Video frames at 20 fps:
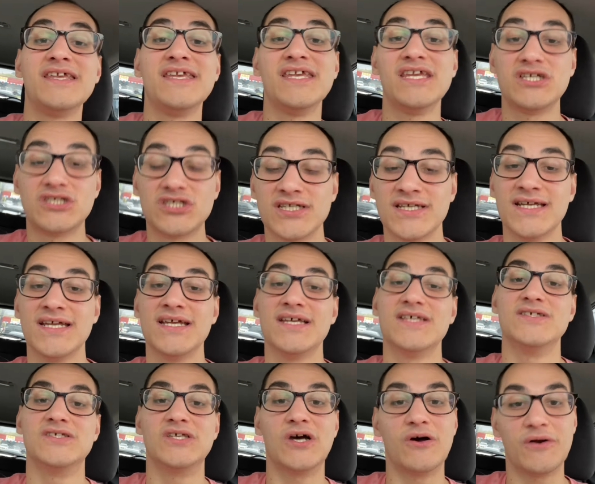each
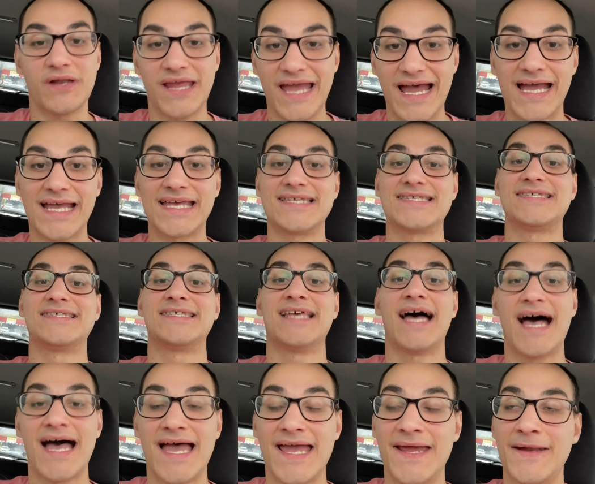zodiac
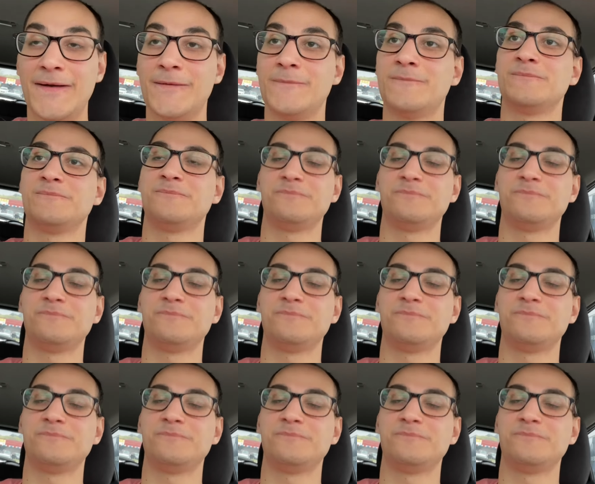sign.